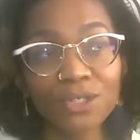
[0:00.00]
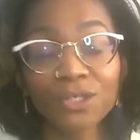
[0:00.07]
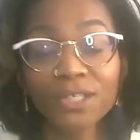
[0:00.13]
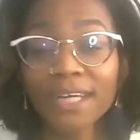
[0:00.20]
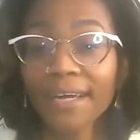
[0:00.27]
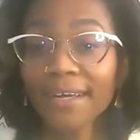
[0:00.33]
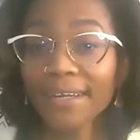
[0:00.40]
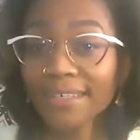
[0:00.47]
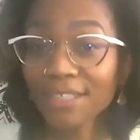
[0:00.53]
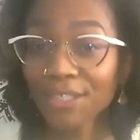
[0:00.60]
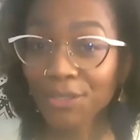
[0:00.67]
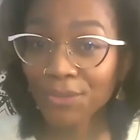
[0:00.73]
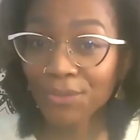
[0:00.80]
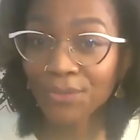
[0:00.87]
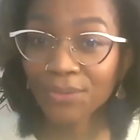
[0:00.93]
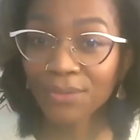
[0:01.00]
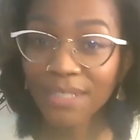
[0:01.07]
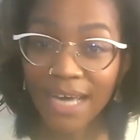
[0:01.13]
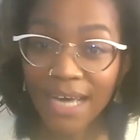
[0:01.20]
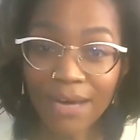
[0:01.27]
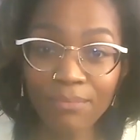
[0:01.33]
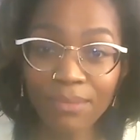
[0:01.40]
created to
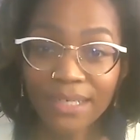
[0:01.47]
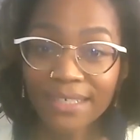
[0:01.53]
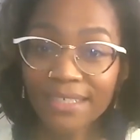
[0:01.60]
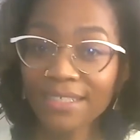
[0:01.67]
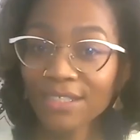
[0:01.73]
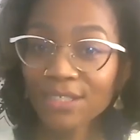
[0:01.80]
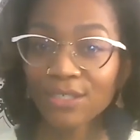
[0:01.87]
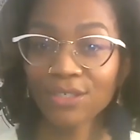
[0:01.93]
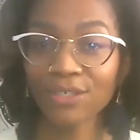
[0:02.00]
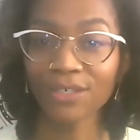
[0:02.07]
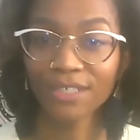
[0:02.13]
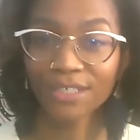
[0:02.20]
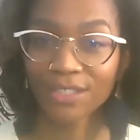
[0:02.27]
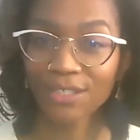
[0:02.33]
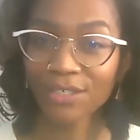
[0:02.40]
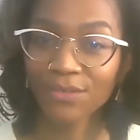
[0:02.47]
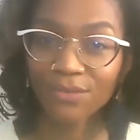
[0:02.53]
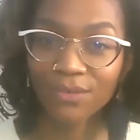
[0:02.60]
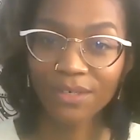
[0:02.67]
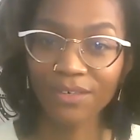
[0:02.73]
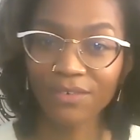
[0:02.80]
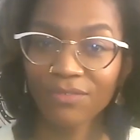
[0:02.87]
tap into your
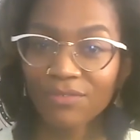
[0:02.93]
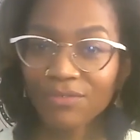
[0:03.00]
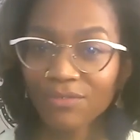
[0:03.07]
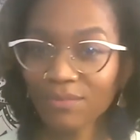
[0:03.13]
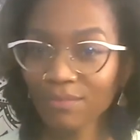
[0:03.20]
intuitive